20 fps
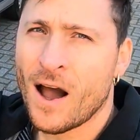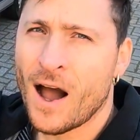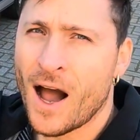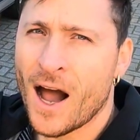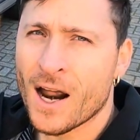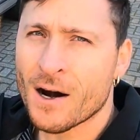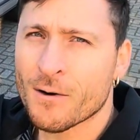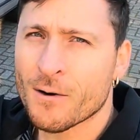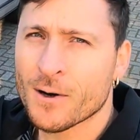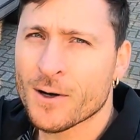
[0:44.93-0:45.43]

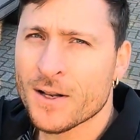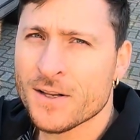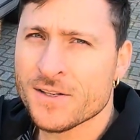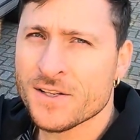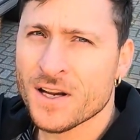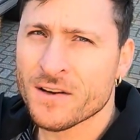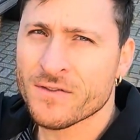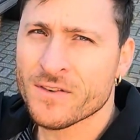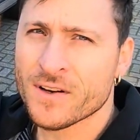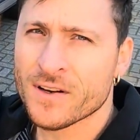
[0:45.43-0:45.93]

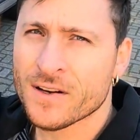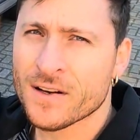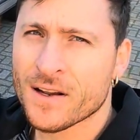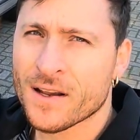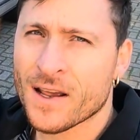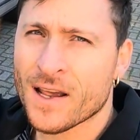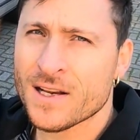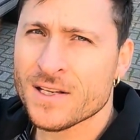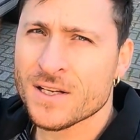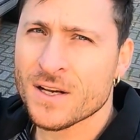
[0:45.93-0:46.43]
R107
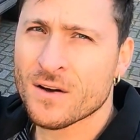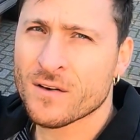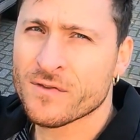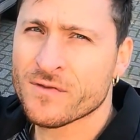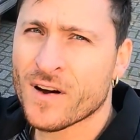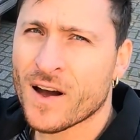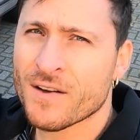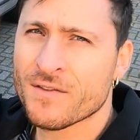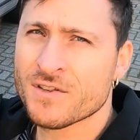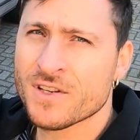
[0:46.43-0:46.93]

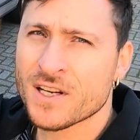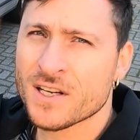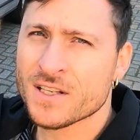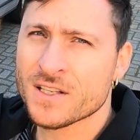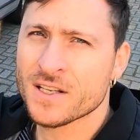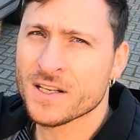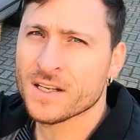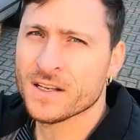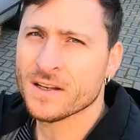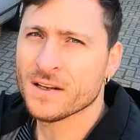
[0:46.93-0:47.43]

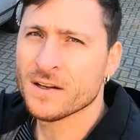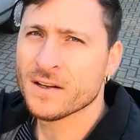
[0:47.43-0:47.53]
SL560.